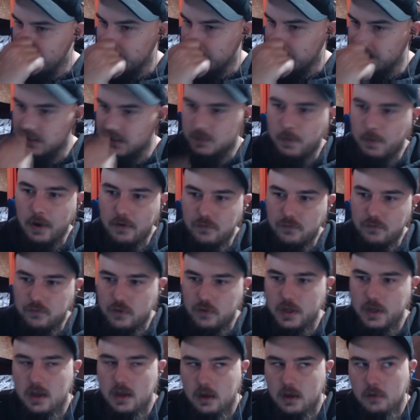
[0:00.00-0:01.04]
despite
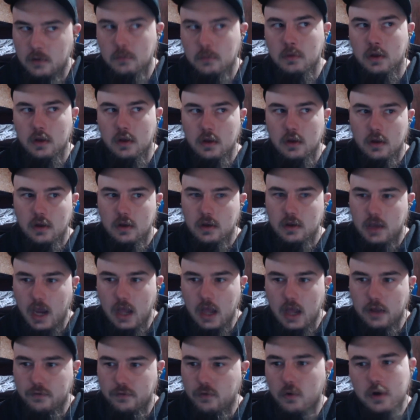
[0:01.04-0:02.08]
fleeing
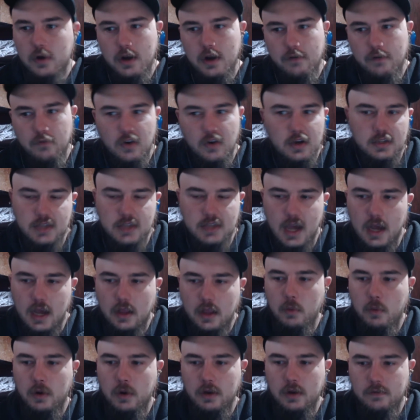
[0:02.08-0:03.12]
California for exactly
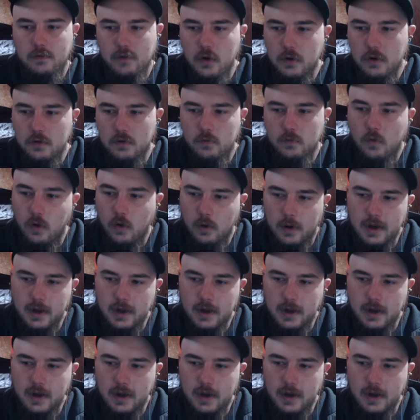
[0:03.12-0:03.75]
what he voted for.